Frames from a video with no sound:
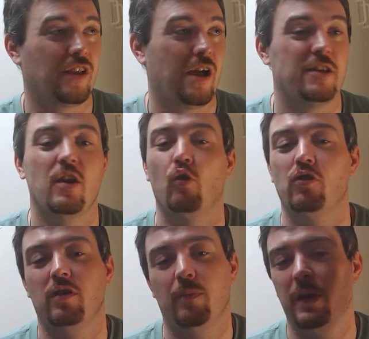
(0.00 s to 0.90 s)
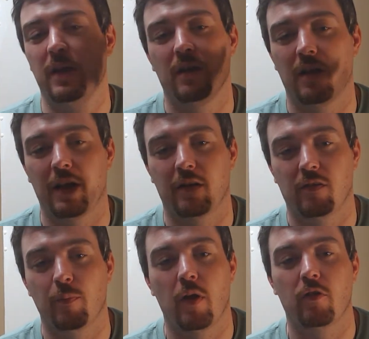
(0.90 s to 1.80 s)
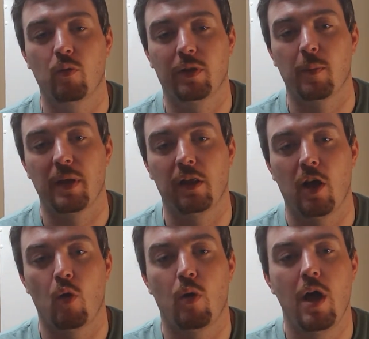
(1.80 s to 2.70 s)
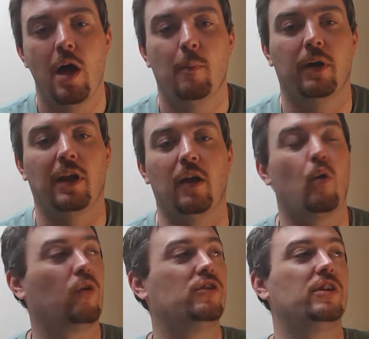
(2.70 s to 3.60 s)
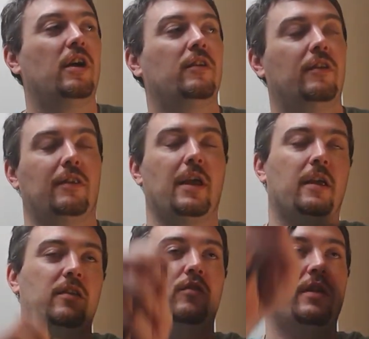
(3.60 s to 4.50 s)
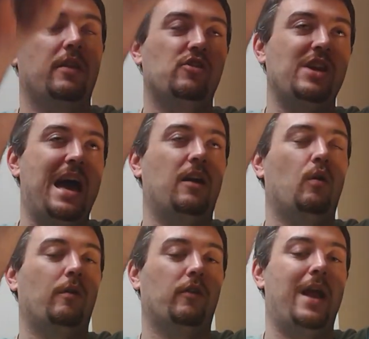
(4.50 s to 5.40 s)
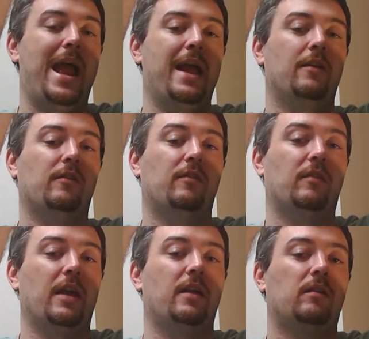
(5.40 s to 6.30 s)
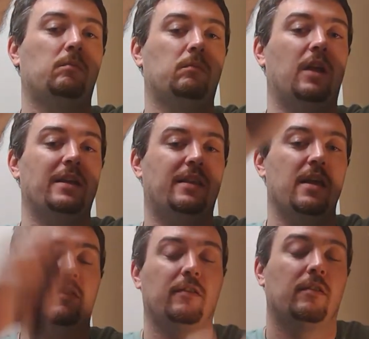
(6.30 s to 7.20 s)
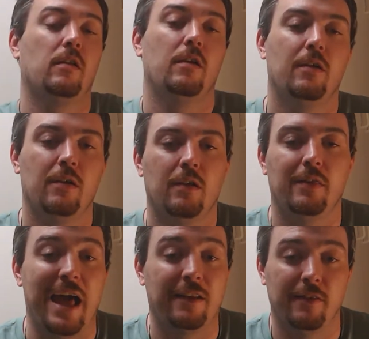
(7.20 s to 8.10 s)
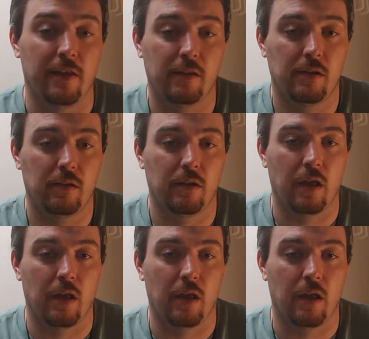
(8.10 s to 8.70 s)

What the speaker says: I know she's being, like, smothered with the pillow, but, like, all she does is, like, you see the shadow of her hands, like this. That's it.